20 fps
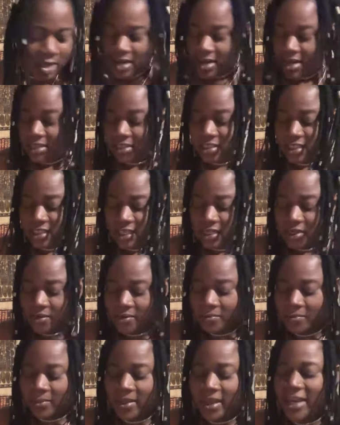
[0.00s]
Let's see.
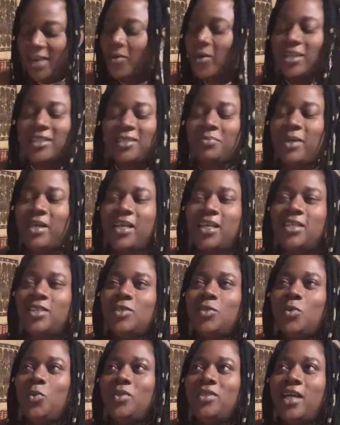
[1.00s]
I don't want to make
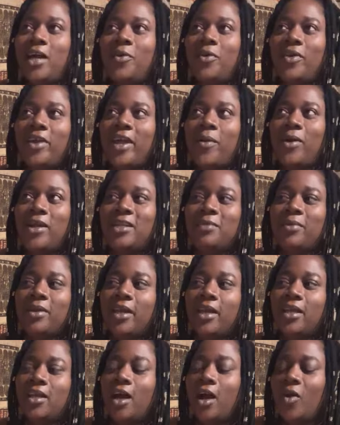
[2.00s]
it too tarot. I want to
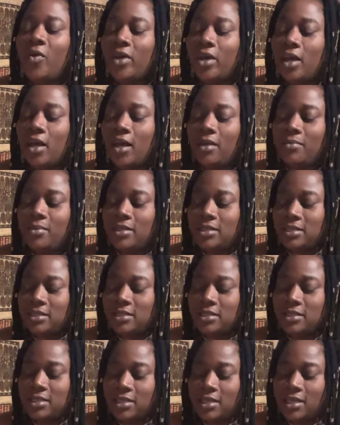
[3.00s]
make it oracle, but
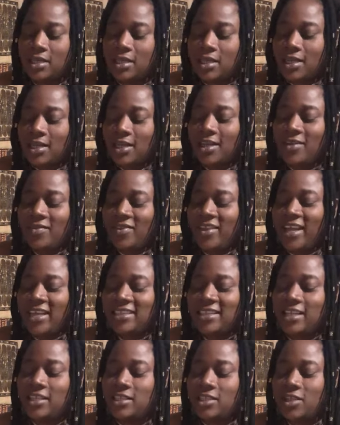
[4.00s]
if
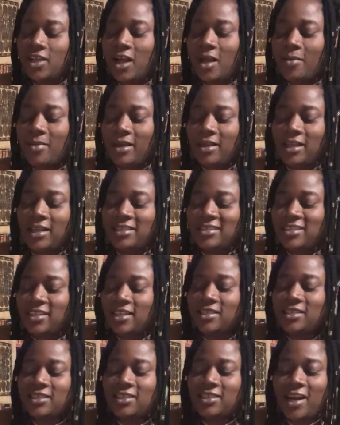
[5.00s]
there's a storm, let us
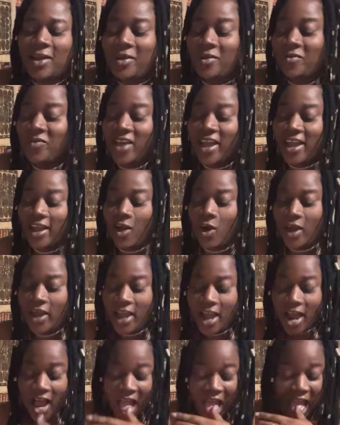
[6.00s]
just clarify. Oh,
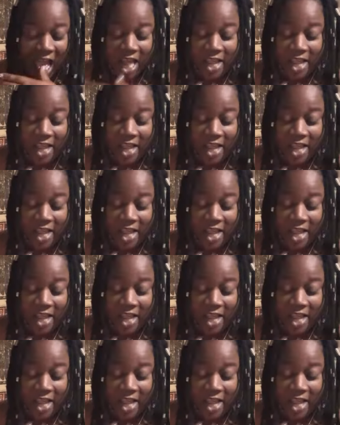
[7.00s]
yeah.